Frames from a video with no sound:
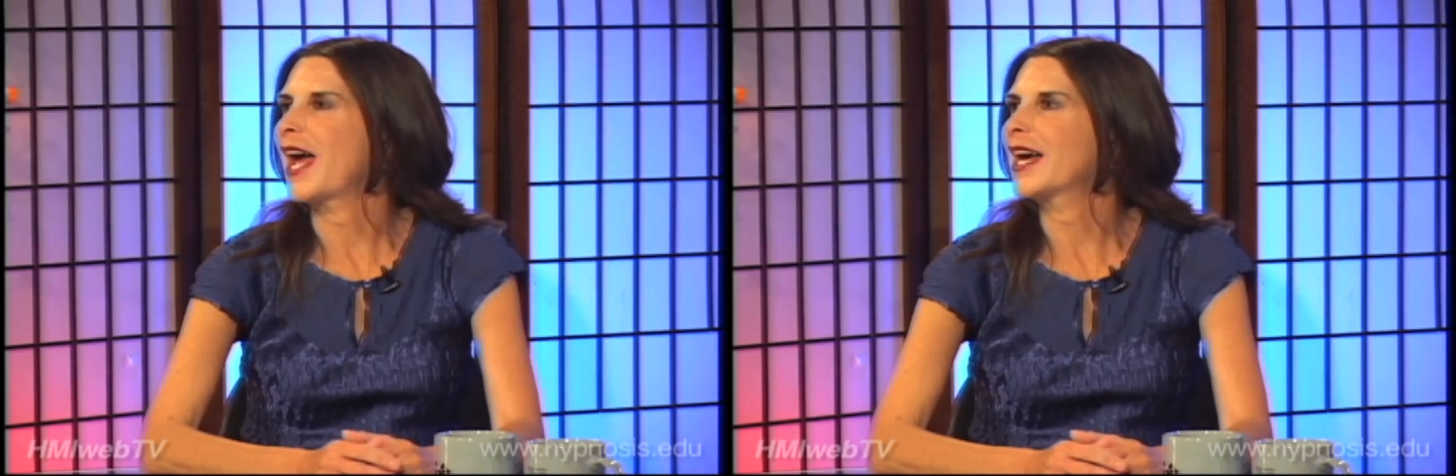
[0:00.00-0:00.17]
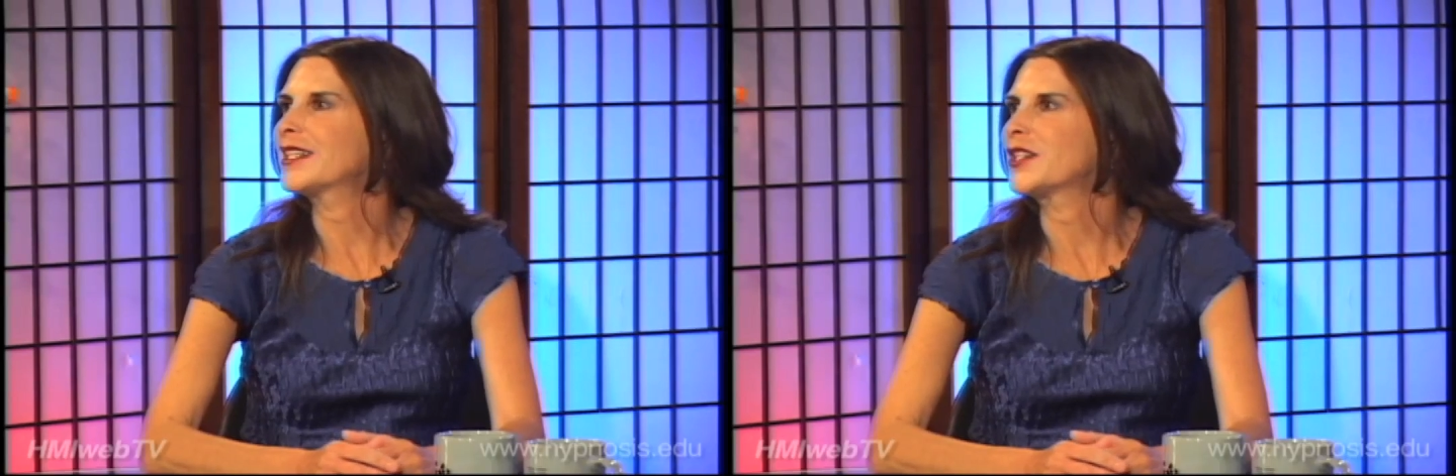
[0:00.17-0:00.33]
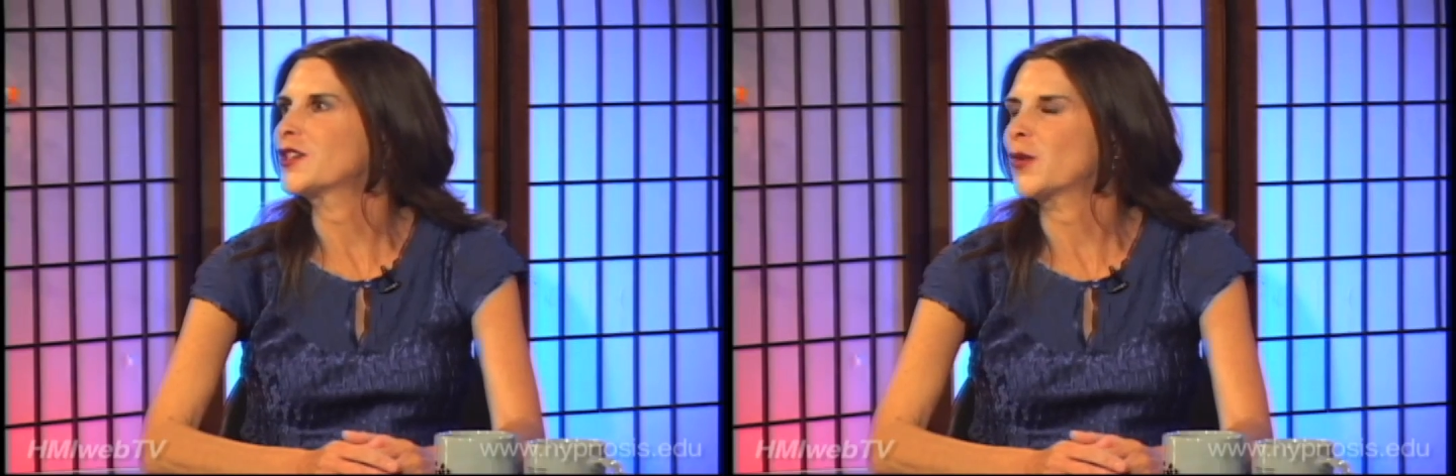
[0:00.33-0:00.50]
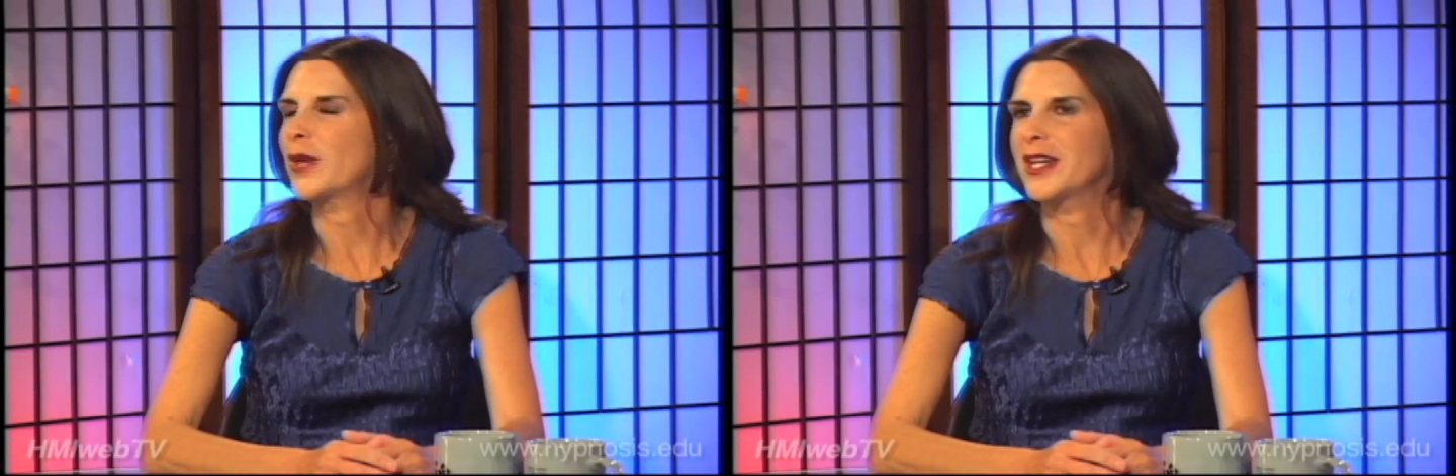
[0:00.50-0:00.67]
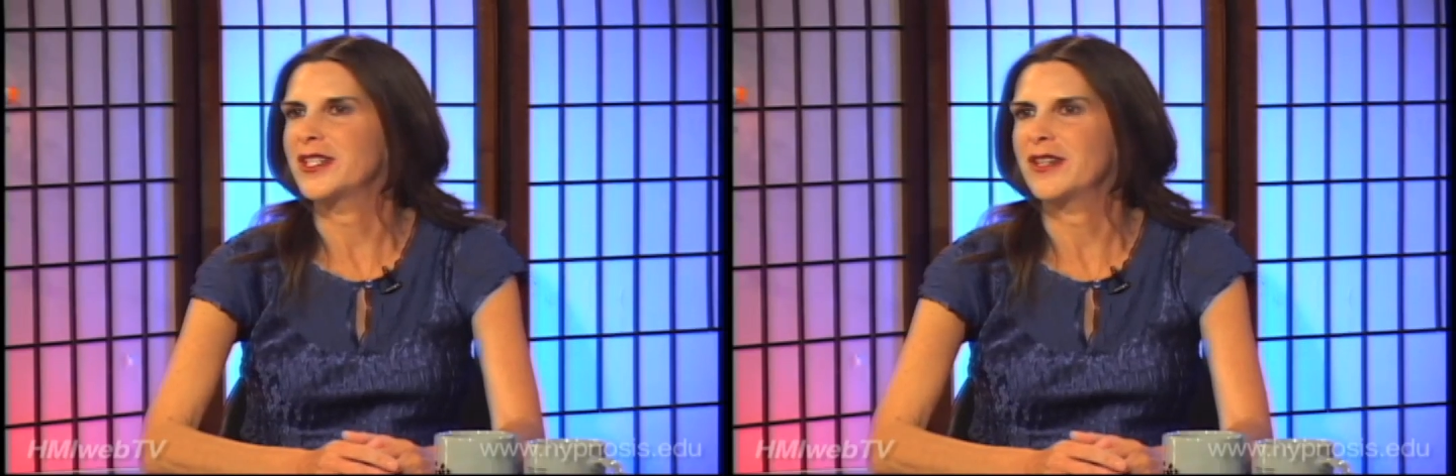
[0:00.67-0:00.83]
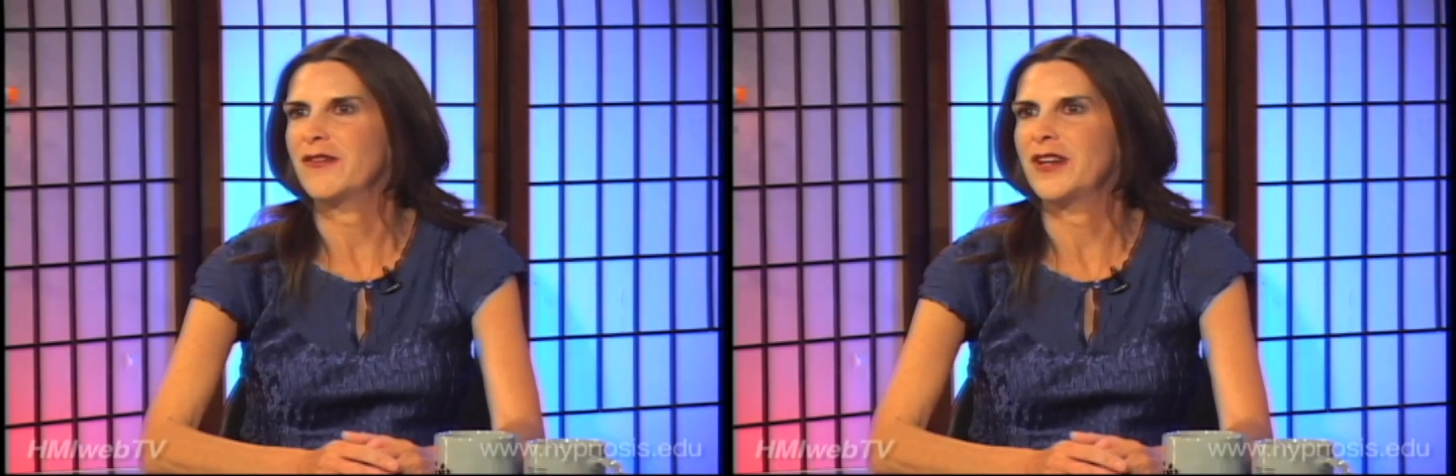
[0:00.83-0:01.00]
access
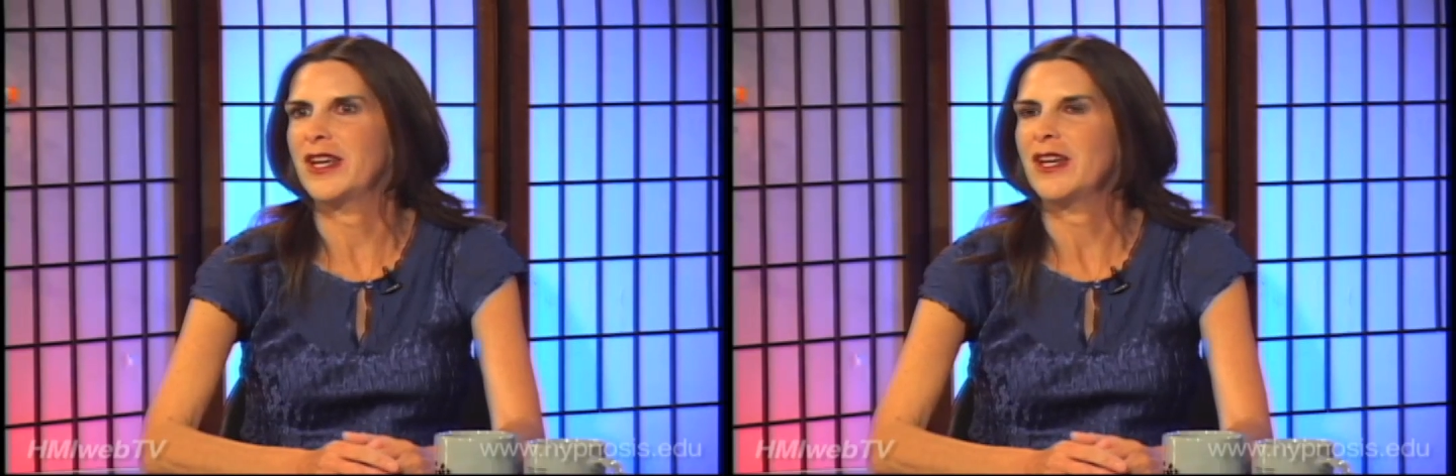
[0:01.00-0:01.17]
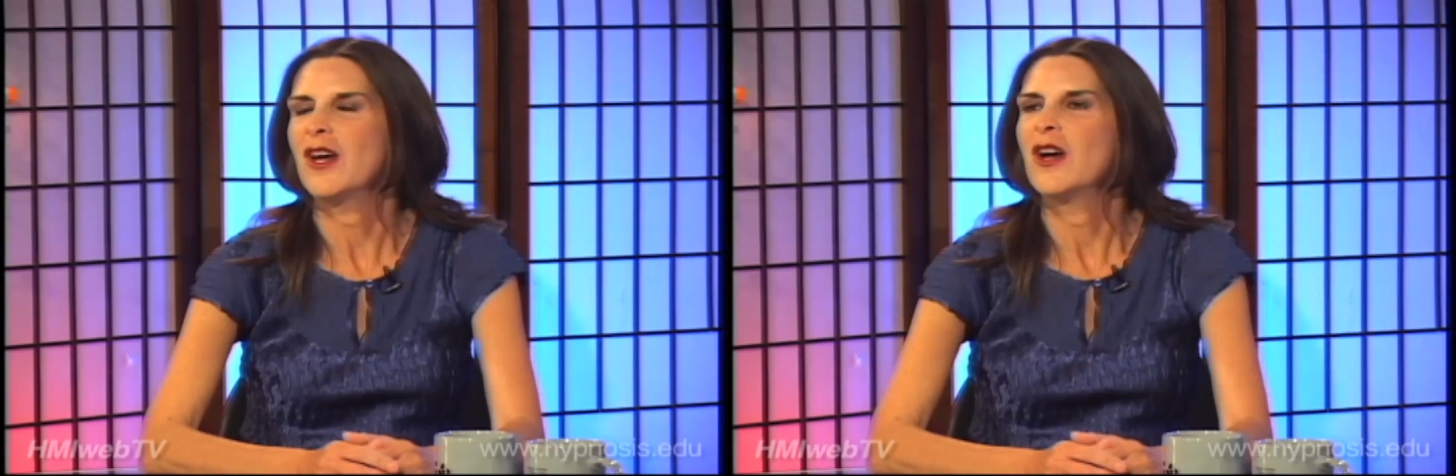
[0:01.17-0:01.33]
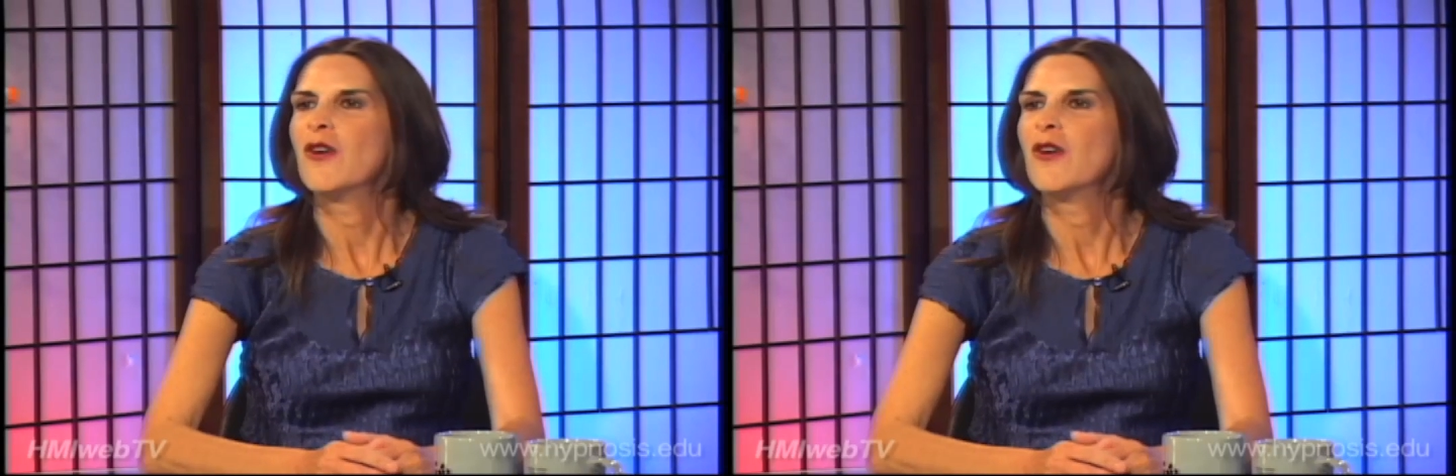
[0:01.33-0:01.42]
creativity